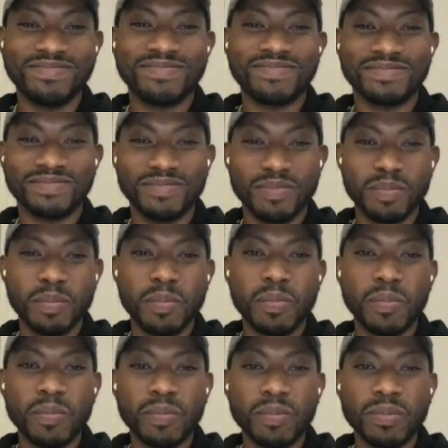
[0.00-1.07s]

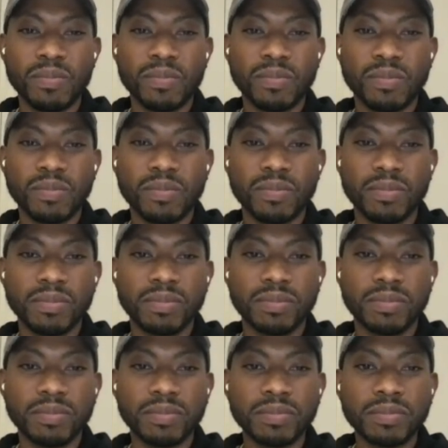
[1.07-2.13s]

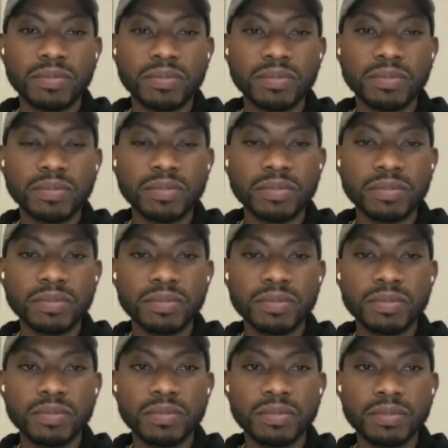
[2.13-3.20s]

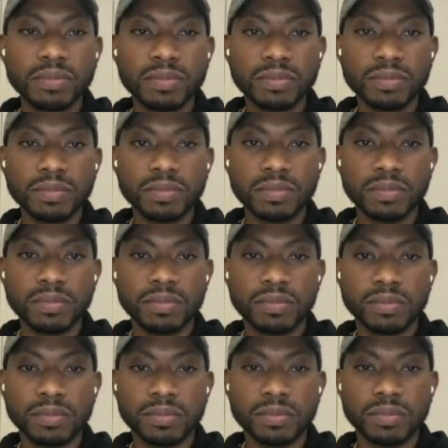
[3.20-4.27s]

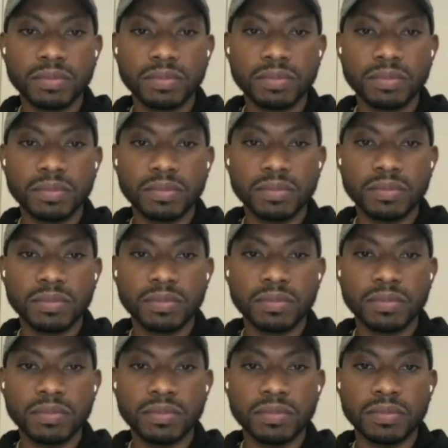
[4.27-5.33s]

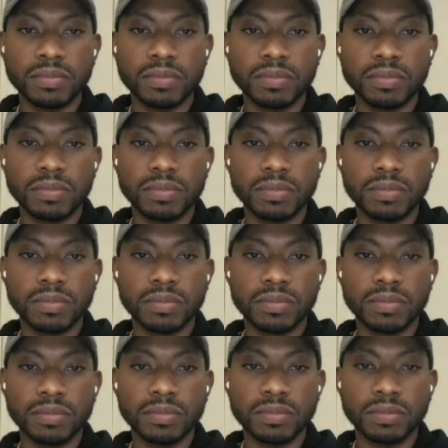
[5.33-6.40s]

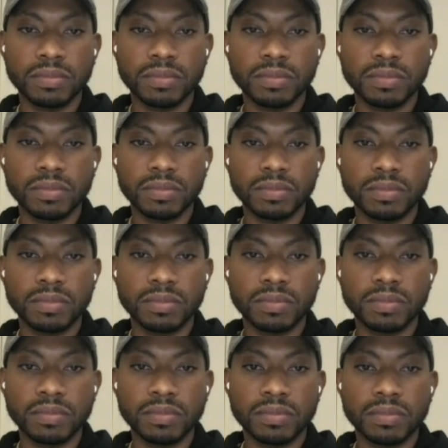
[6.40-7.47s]

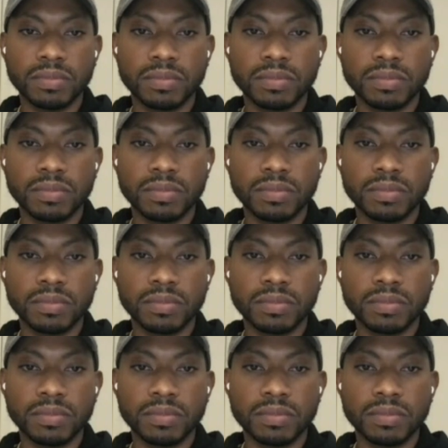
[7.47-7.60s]
The person shown says nothing.